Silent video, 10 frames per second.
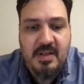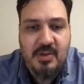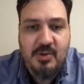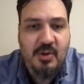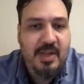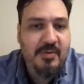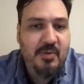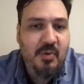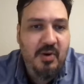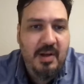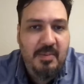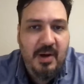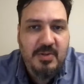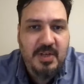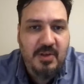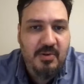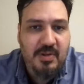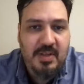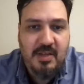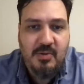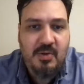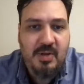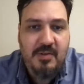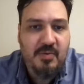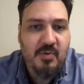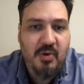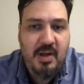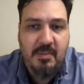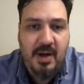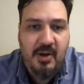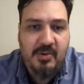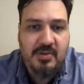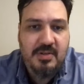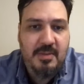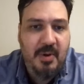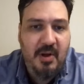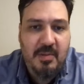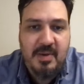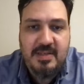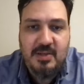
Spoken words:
You don't have to worry about security. You don't have to worry about deployments.